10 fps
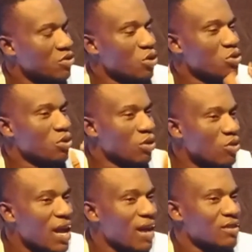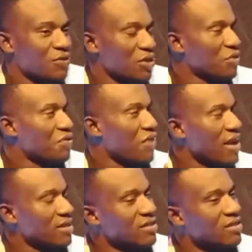So you look out for the
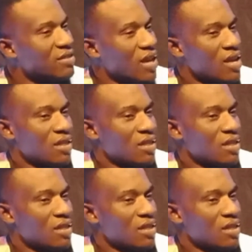findings,